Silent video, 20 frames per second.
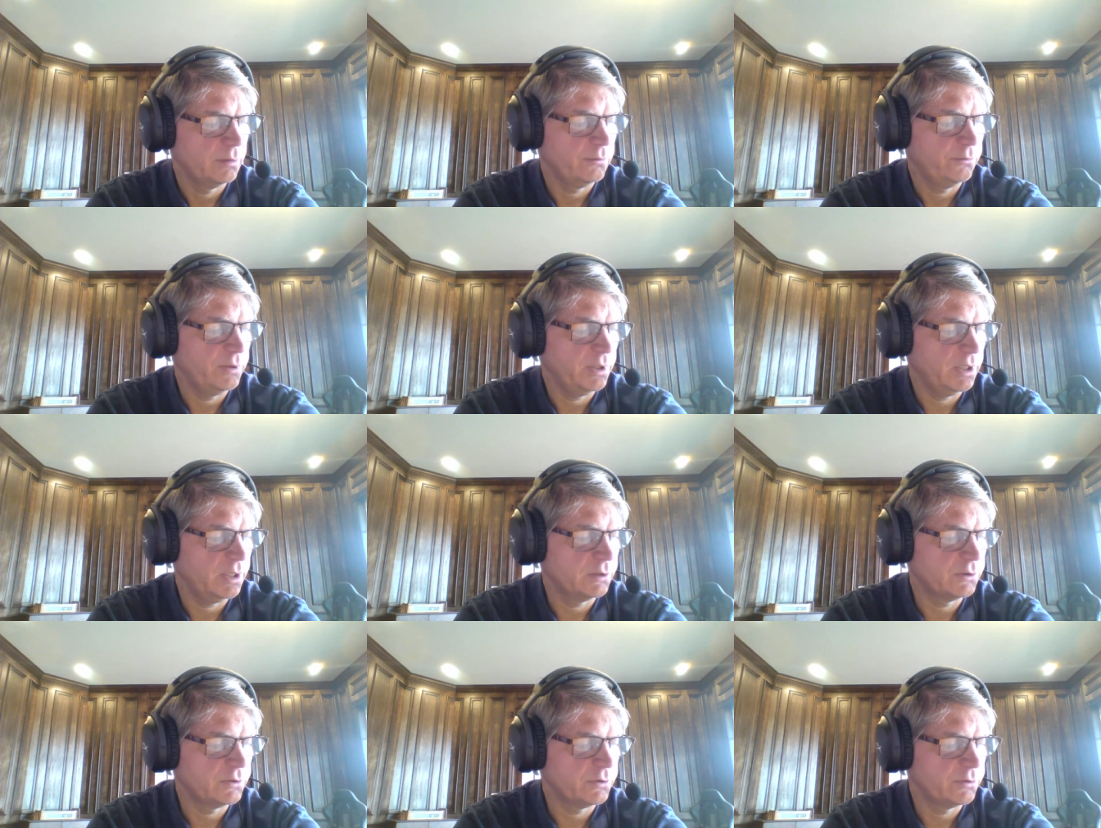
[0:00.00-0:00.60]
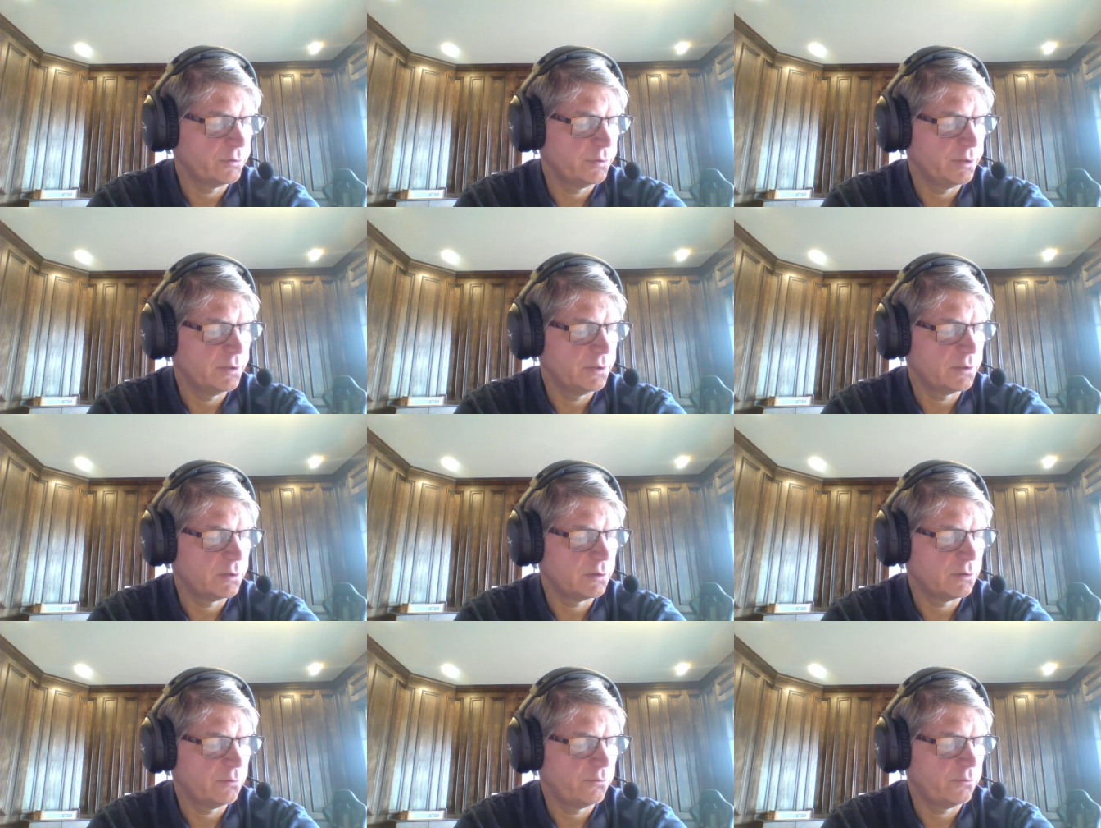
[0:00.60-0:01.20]
The answer
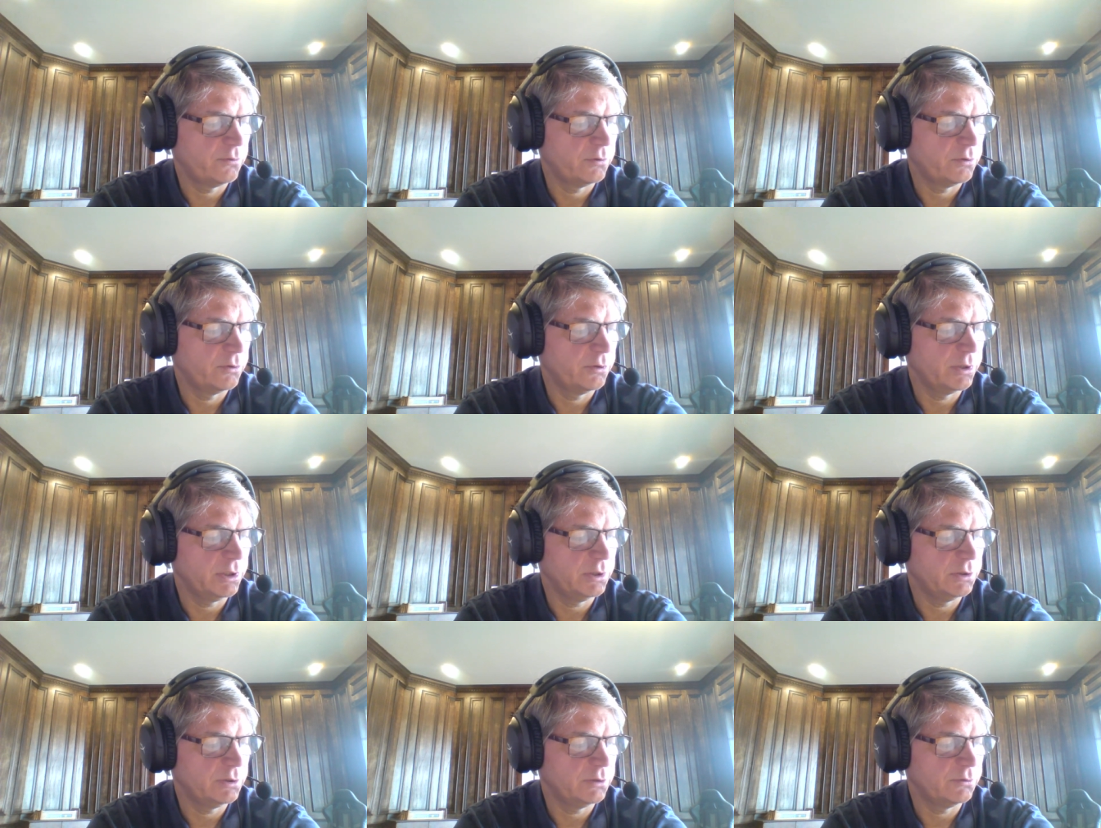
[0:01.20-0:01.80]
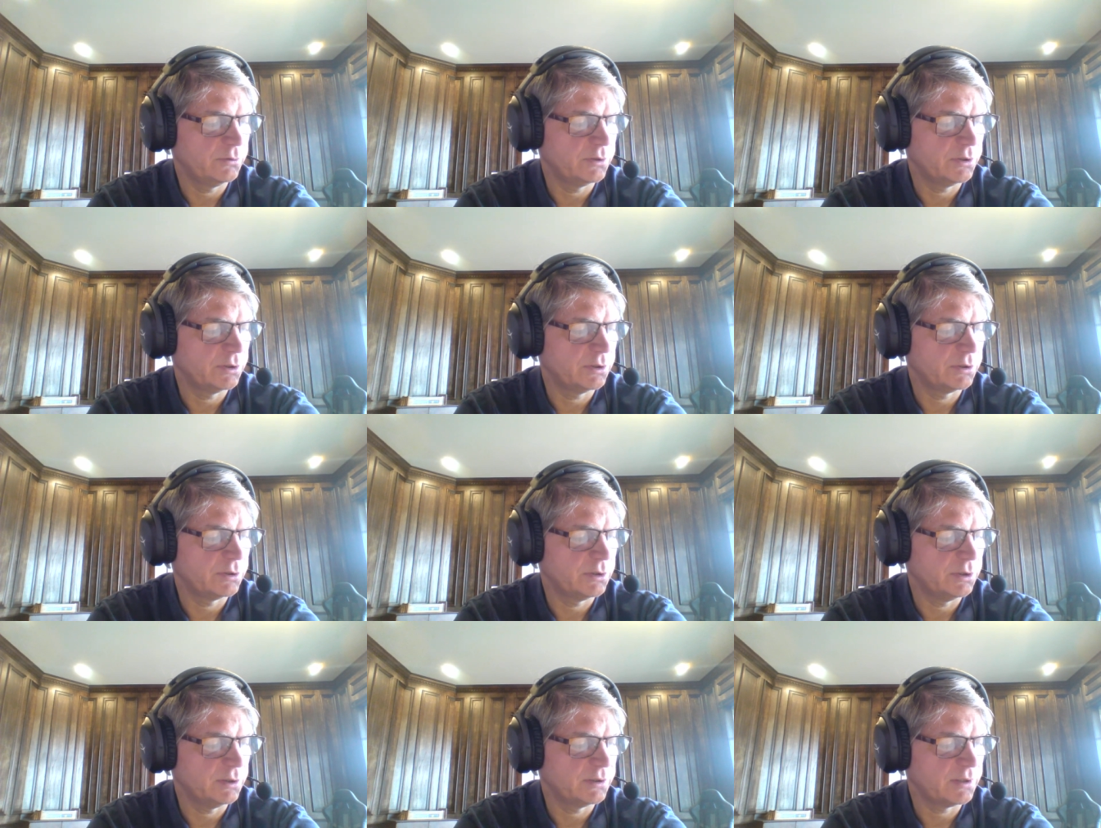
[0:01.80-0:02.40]
is 30 to
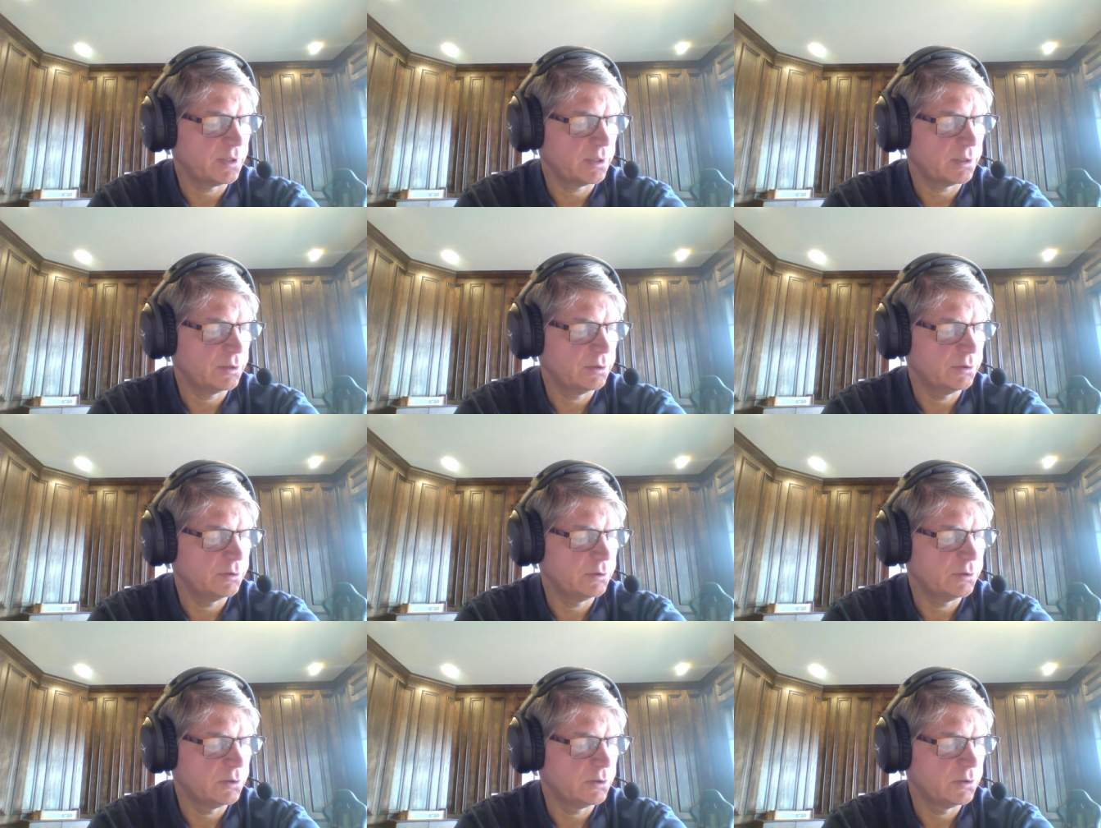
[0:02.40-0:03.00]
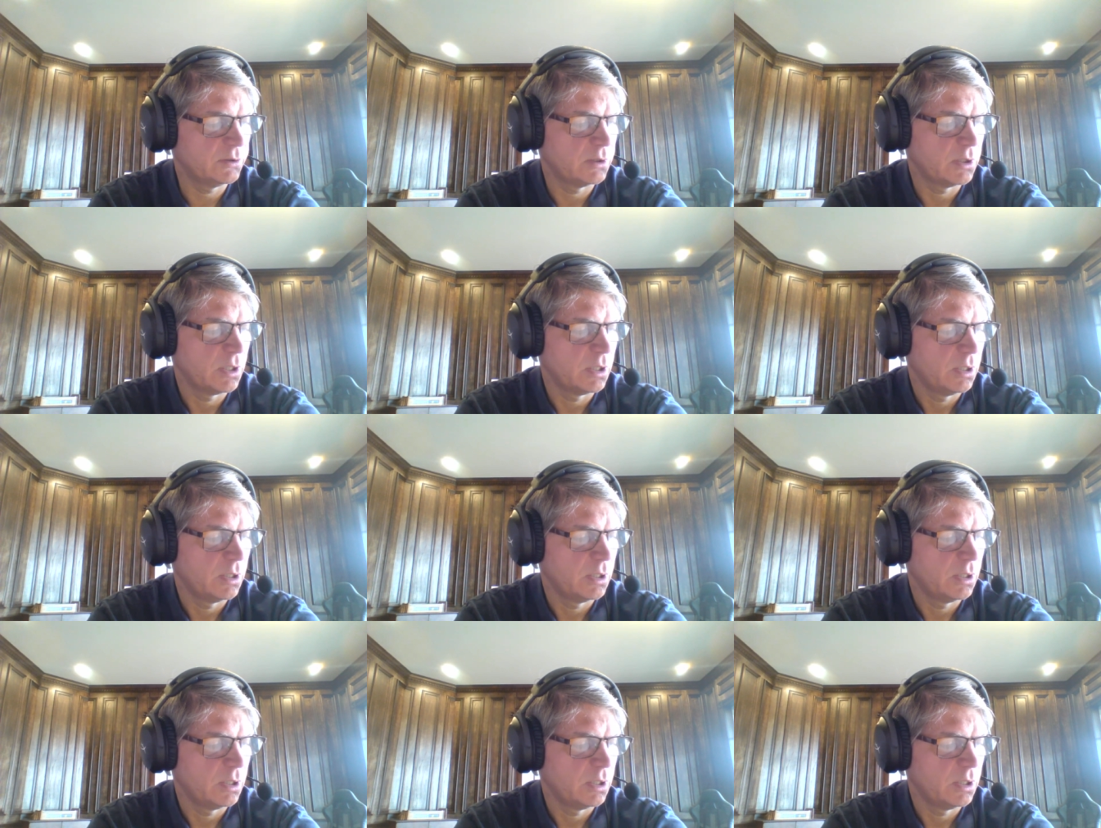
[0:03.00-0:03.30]
60 seconds.